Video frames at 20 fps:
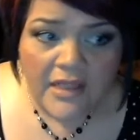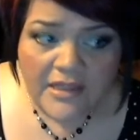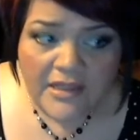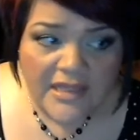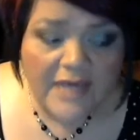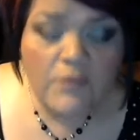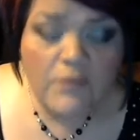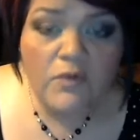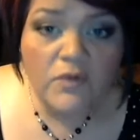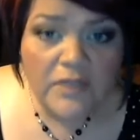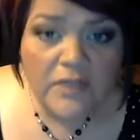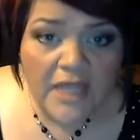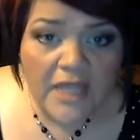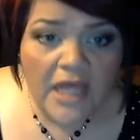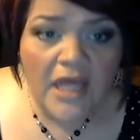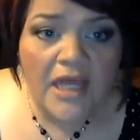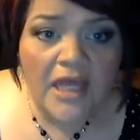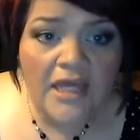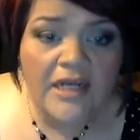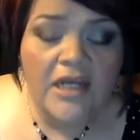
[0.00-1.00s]
They will
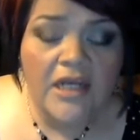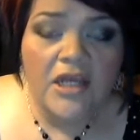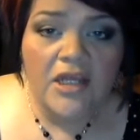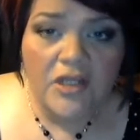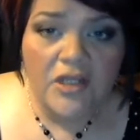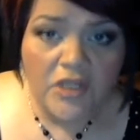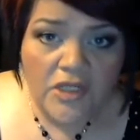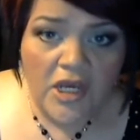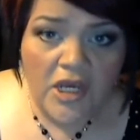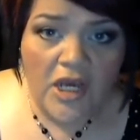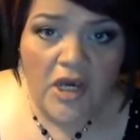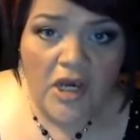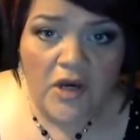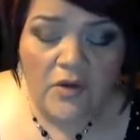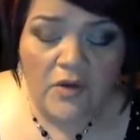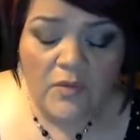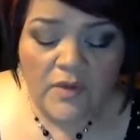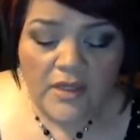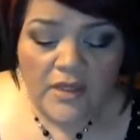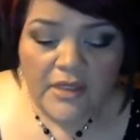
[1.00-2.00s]
not
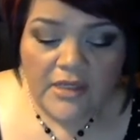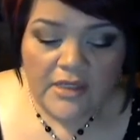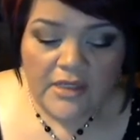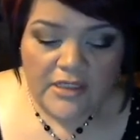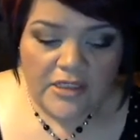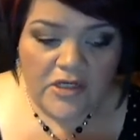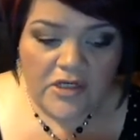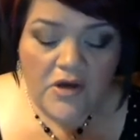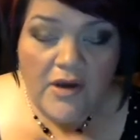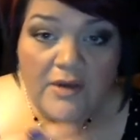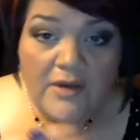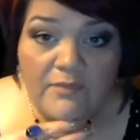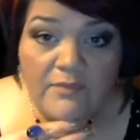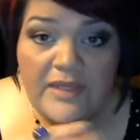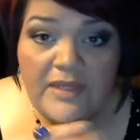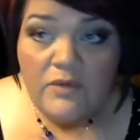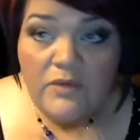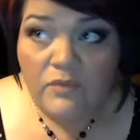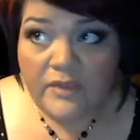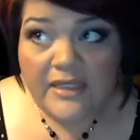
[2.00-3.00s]
no you know and
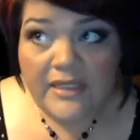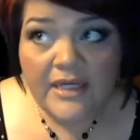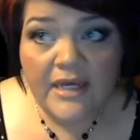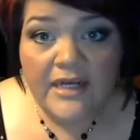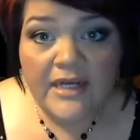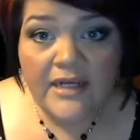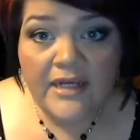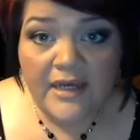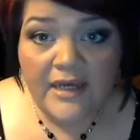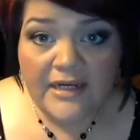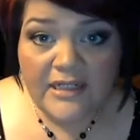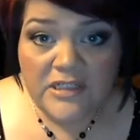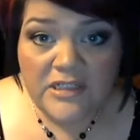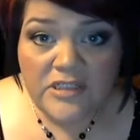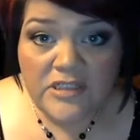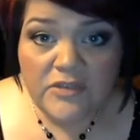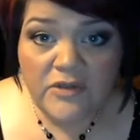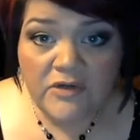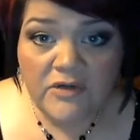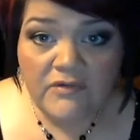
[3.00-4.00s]
me we kind of got
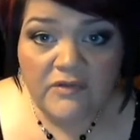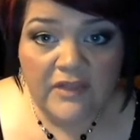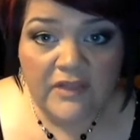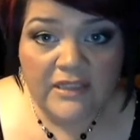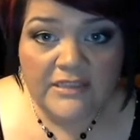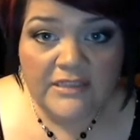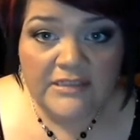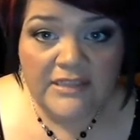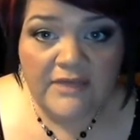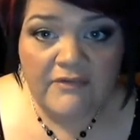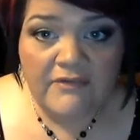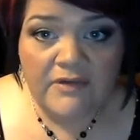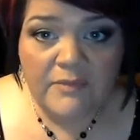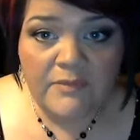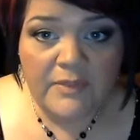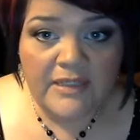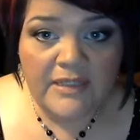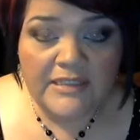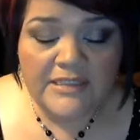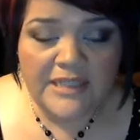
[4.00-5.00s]
into it over thanksgiving
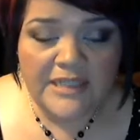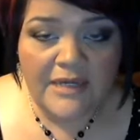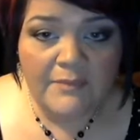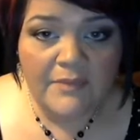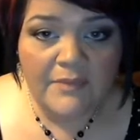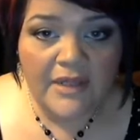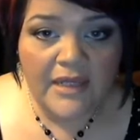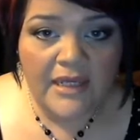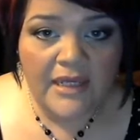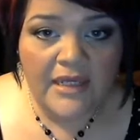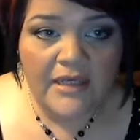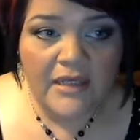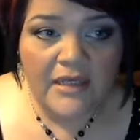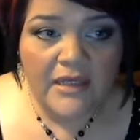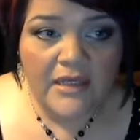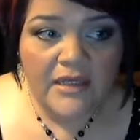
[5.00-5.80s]
because i'm like